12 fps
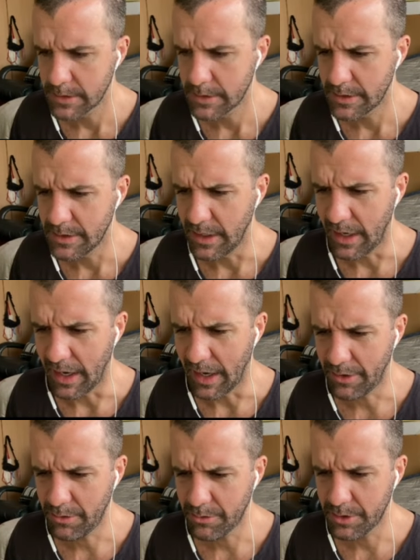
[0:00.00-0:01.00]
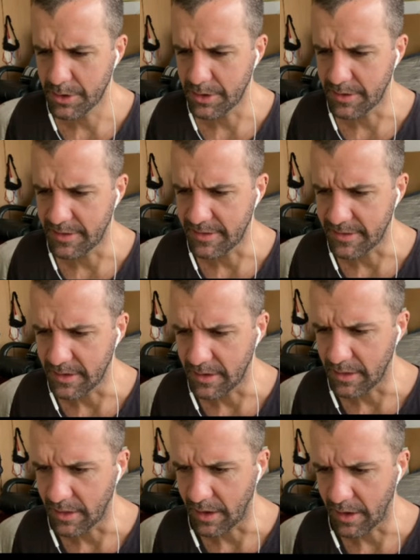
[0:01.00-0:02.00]
Yeah, I don't really see
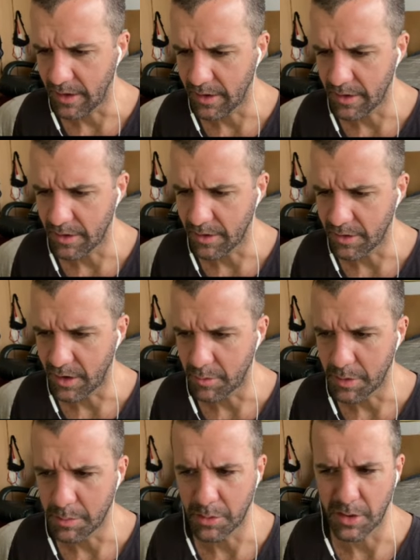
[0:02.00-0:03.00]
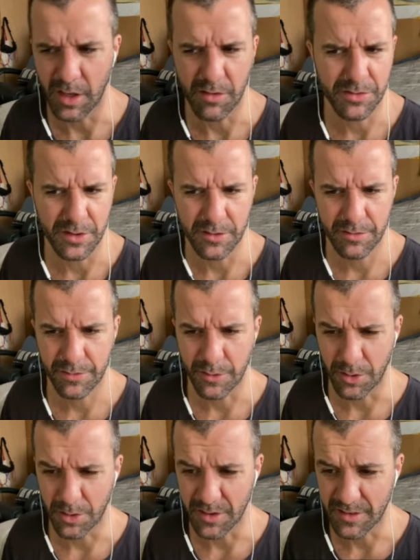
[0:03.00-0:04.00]
that a lot of people loved it
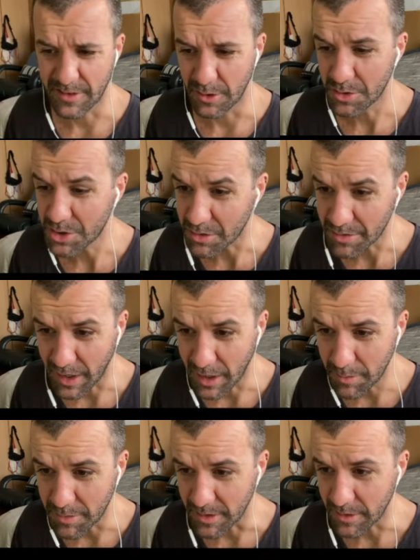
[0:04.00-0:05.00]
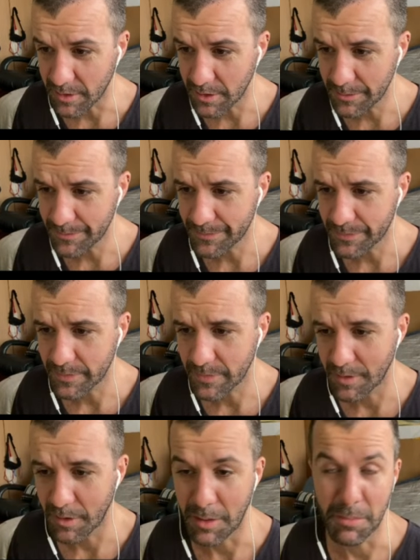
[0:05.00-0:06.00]
for its social vibes either.
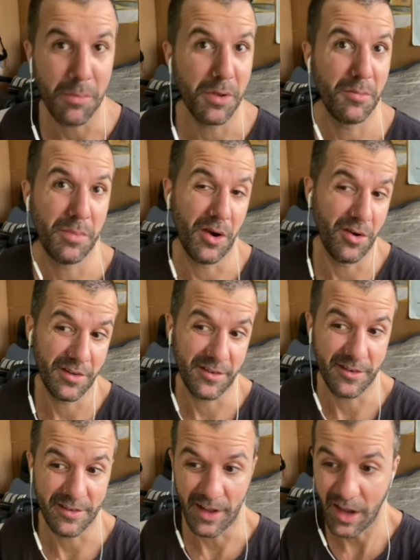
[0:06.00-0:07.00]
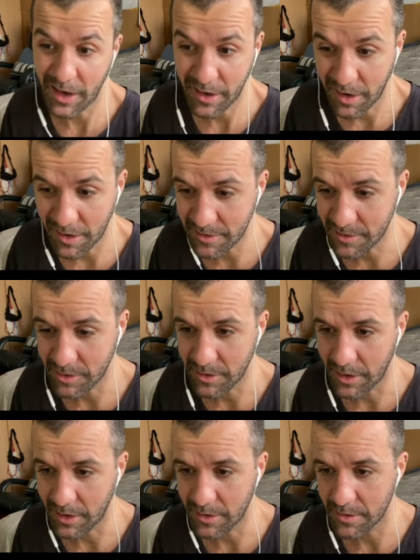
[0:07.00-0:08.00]
And maybe in Paris there's not a hostel
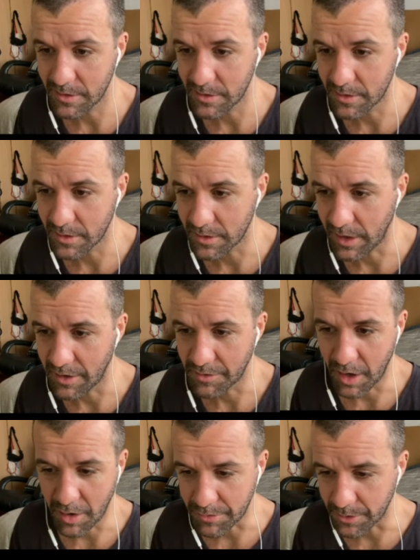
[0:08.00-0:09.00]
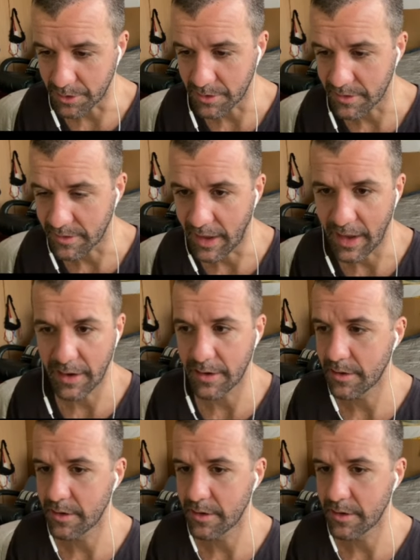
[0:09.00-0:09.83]
that kind of offers that